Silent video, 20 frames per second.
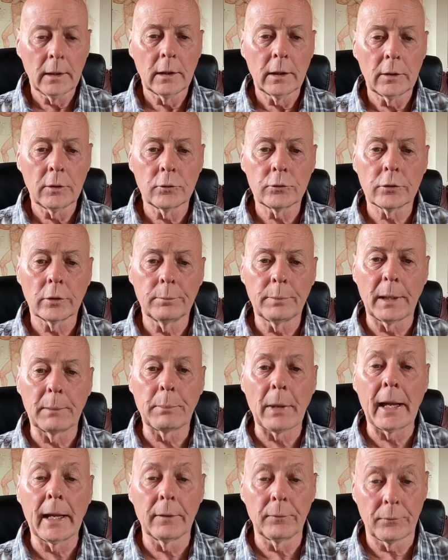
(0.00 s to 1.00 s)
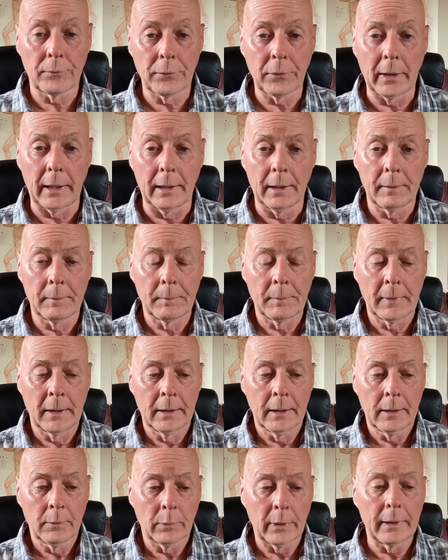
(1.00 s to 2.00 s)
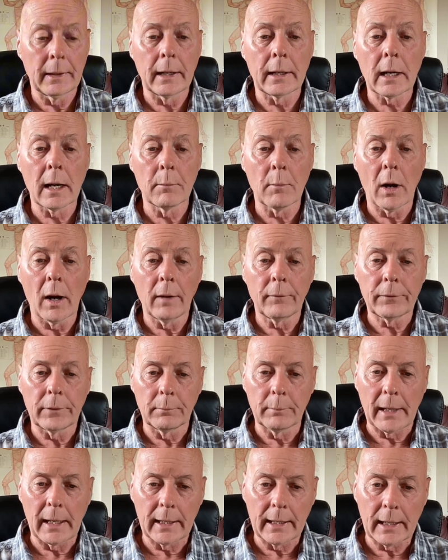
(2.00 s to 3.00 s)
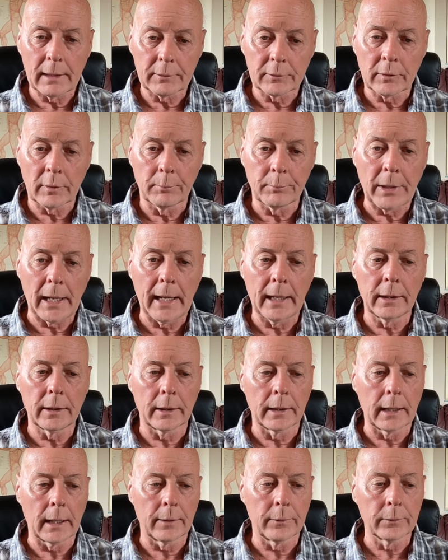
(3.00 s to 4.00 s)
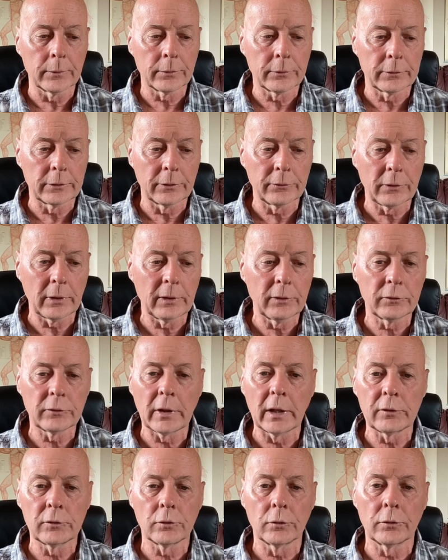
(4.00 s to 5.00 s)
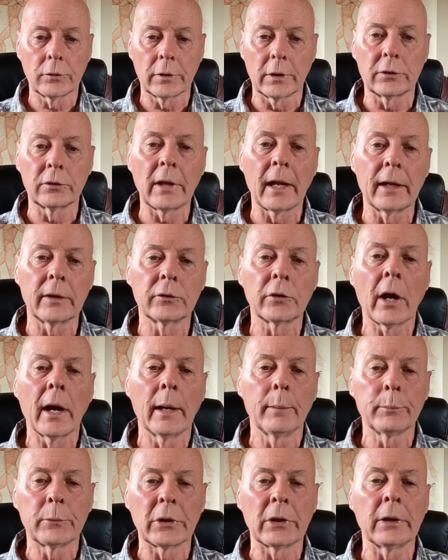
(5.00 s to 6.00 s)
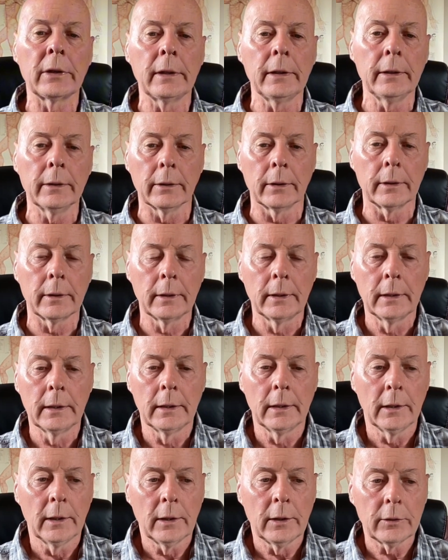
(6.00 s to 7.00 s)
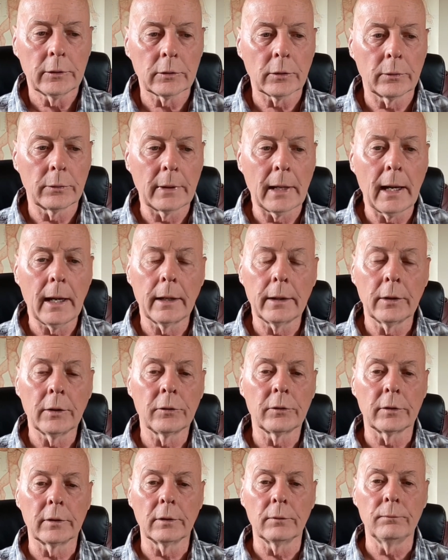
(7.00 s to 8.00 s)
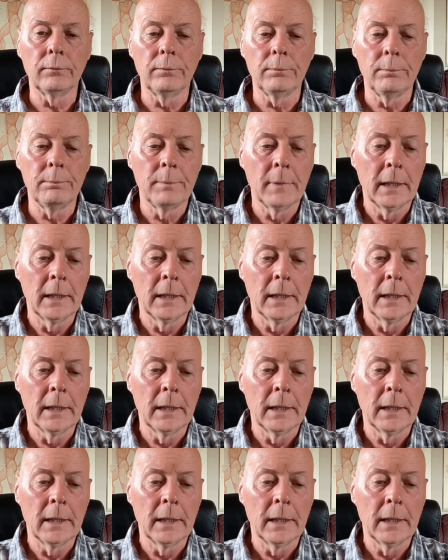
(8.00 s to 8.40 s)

you should be pain-free. When they come off, you may get some pain again. There's diseased tissues that take time to heal. So that is the